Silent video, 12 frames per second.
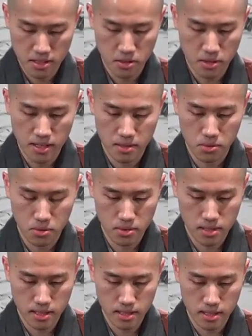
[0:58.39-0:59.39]
I
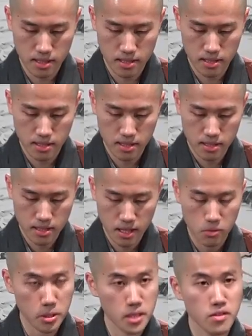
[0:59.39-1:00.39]
won't
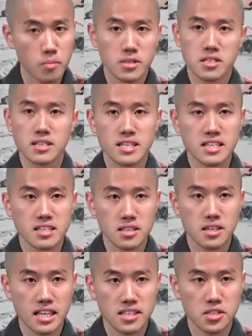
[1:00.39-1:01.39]
give up until I get a
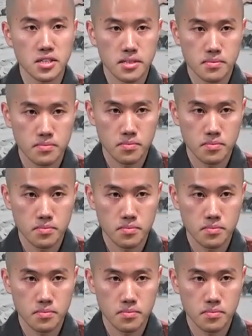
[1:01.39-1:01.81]
good answer.